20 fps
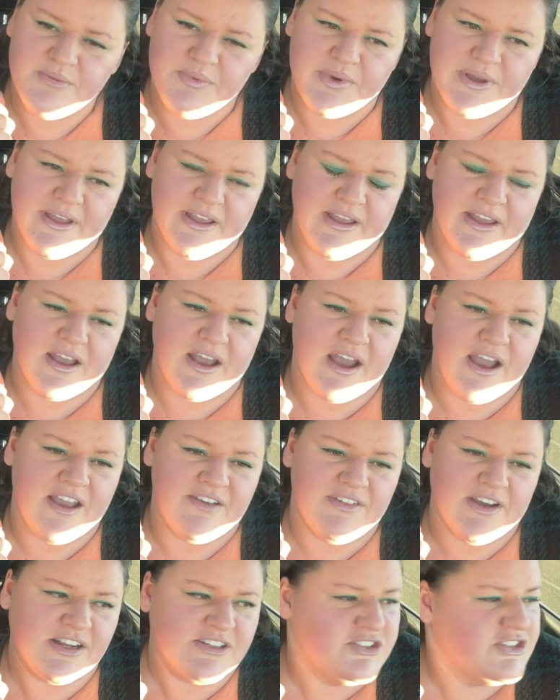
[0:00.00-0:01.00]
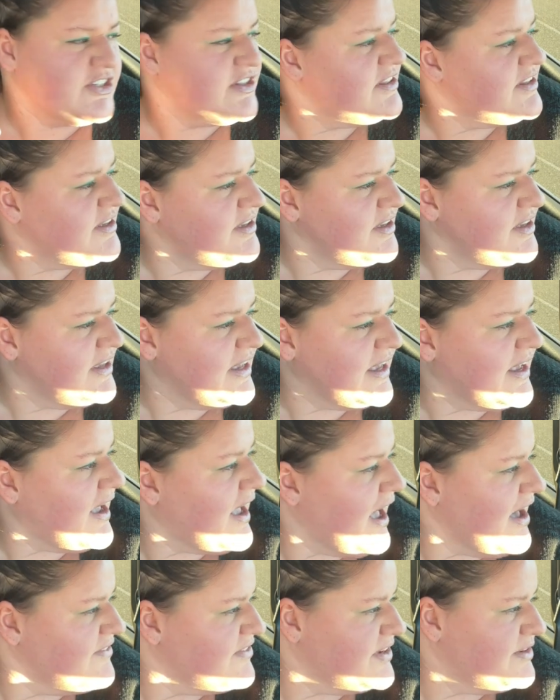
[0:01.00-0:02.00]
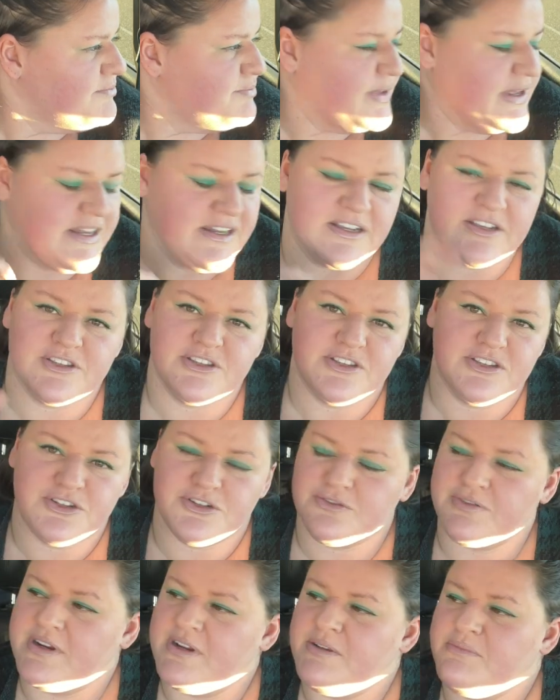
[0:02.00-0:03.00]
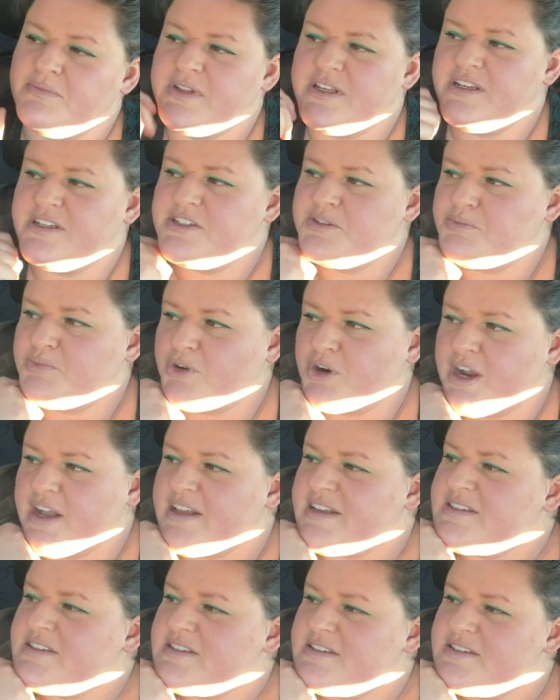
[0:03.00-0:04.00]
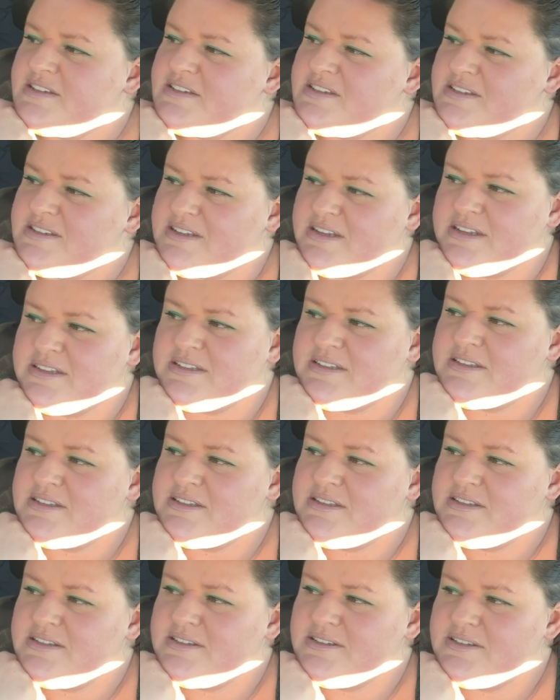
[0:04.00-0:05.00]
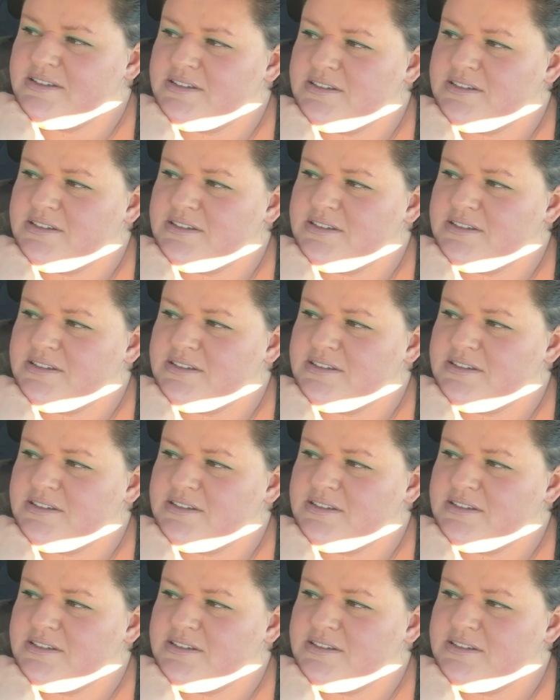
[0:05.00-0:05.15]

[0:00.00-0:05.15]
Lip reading: but I've actually haven't been extremely depressed since